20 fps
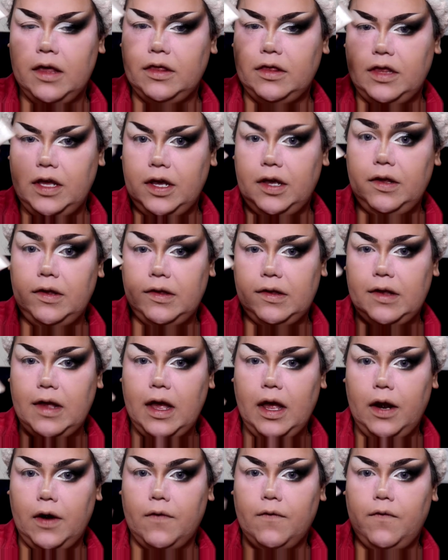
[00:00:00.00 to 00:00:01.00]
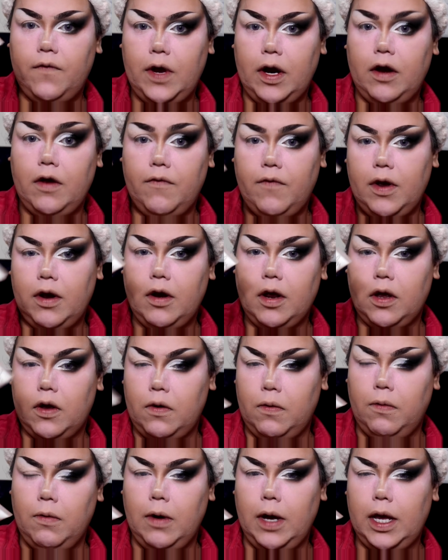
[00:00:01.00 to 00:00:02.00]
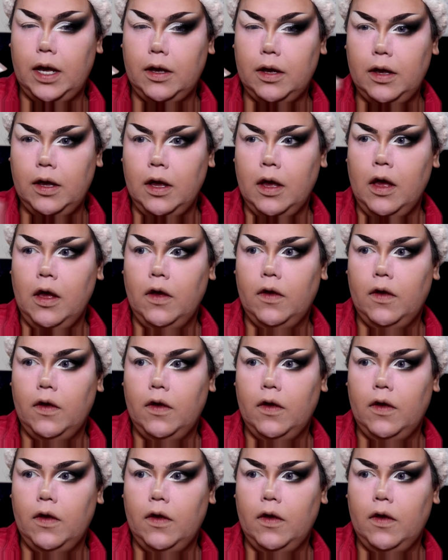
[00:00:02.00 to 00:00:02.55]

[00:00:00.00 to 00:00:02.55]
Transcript: These set very, very quick.